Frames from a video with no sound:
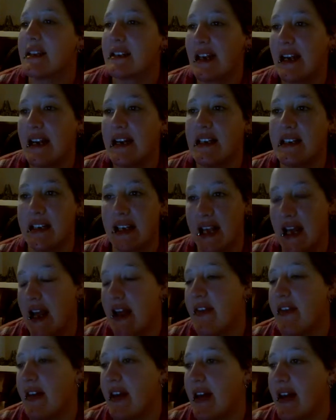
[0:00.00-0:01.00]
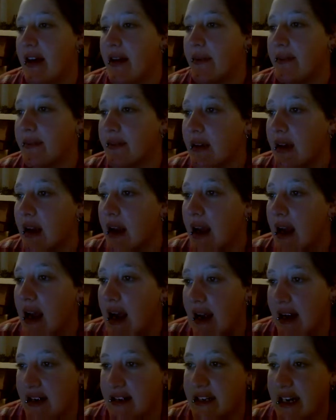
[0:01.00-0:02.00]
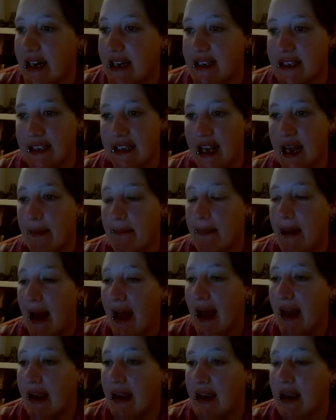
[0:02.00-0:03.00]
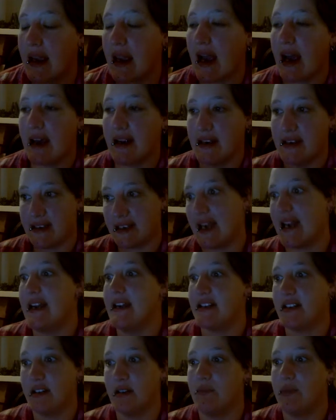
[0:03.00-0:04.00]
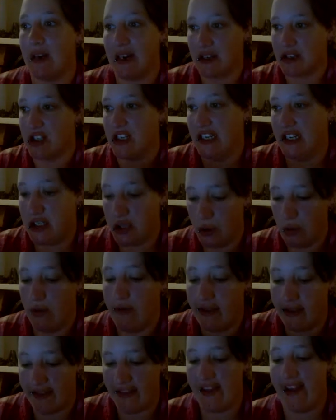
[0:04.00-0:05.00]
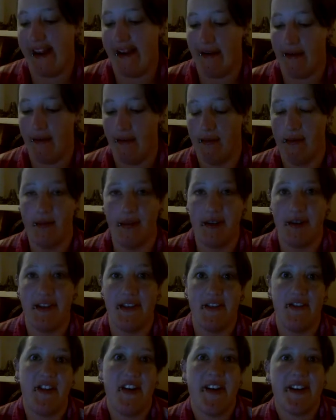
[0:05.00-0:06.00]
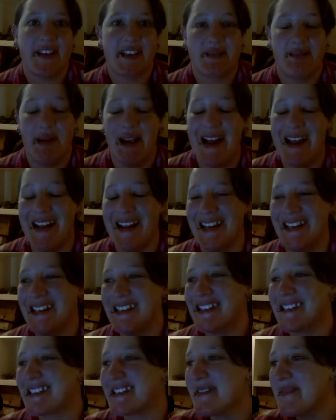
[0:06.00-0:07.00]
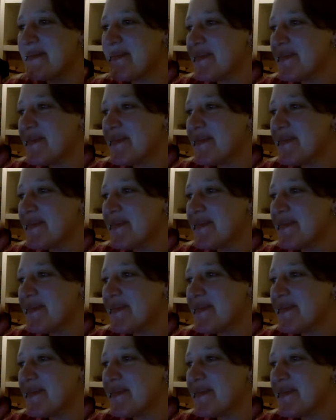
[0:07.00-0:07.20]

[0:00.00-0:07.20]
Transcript: a day to get there, and a day to get back, and a day to actually do the thing in the first place.